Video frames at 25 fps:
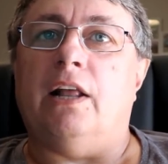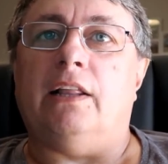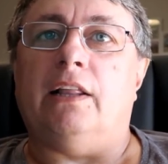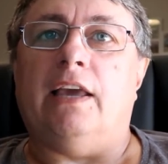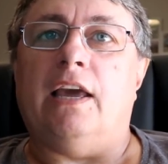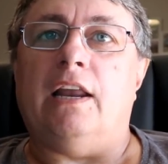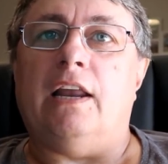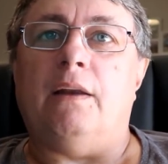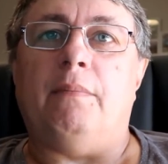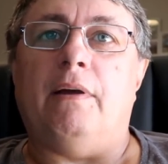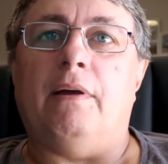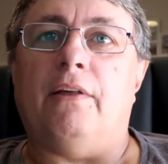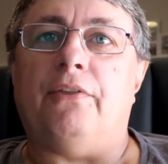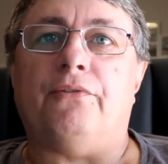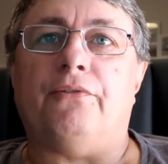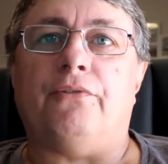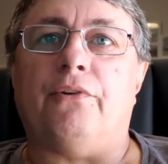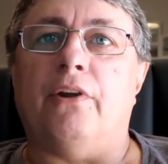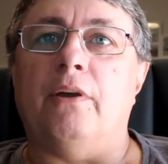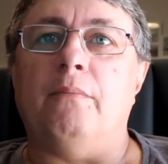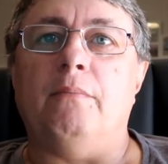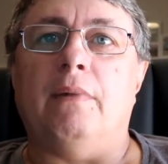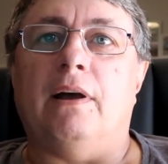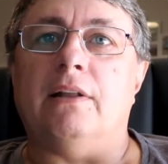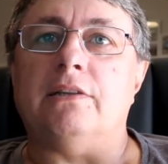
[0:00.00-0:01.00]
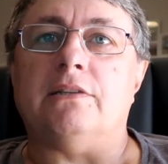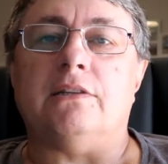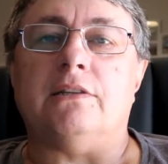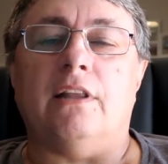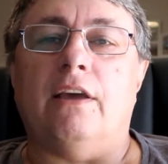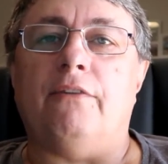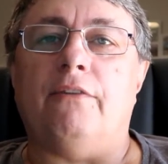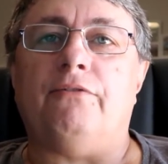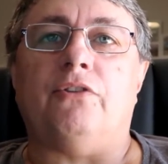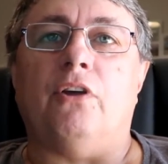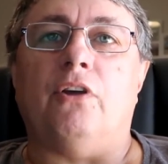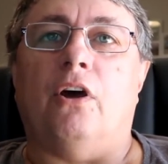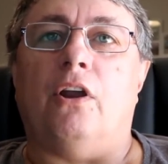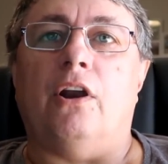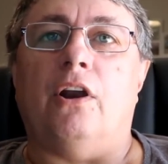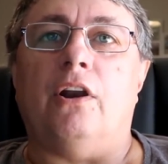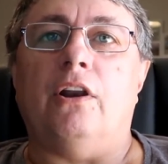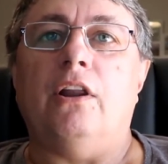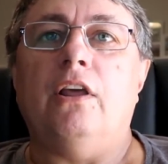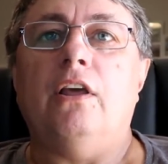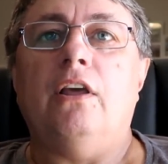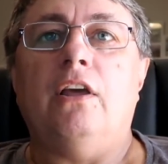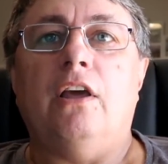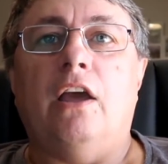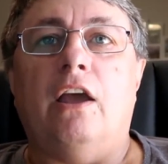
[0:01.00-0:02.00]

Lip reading: only had about 3 months left on it.